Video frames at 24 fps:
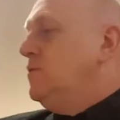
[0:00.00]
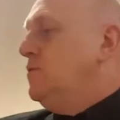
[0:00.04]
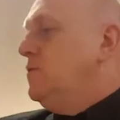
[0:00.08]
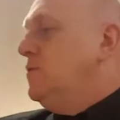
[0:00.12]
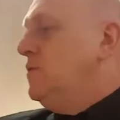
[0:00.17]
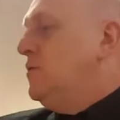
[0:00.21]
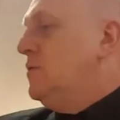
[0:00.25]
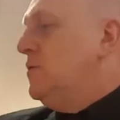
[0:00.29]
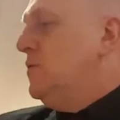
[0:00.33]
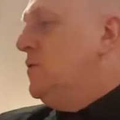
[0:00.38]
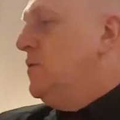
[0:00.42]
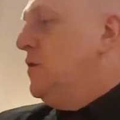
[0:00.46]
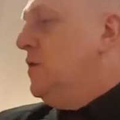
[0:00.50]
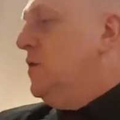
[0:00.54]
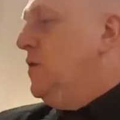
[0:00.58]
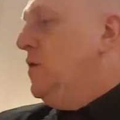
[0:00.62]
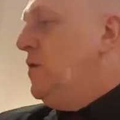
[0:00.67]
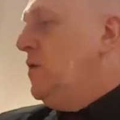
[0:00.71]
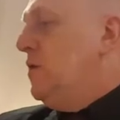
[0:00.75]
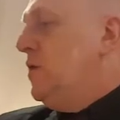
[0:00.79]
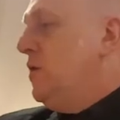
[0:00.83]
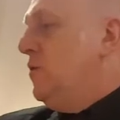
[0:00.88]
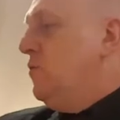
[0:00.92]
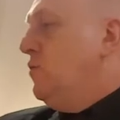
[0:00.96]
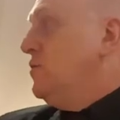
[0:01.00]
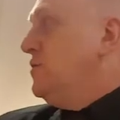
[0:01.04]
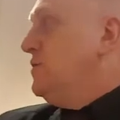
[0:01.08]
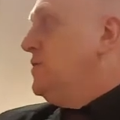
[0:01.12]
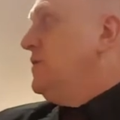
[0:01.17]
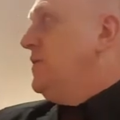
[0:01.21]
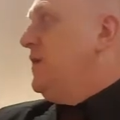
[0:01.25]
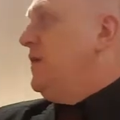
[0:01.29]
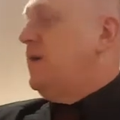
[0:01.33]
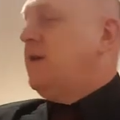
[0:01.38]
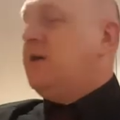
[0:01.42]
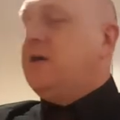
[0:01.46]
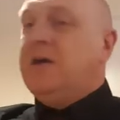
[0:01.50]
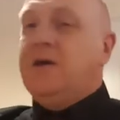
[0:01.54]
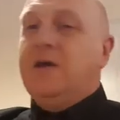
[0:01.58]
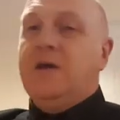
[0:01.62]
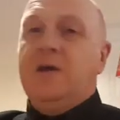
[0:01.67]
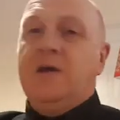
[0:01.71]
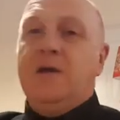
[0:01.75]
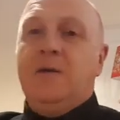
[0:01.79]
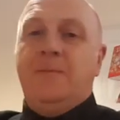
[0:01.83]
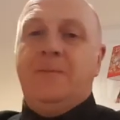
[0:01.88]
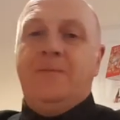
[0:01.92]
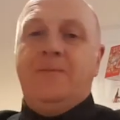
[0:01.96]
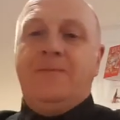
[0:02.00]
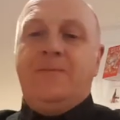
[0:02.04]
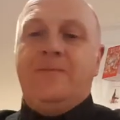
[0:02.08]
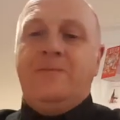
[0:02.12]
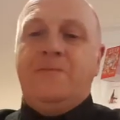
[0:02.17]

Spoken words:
or I wasn't that keen.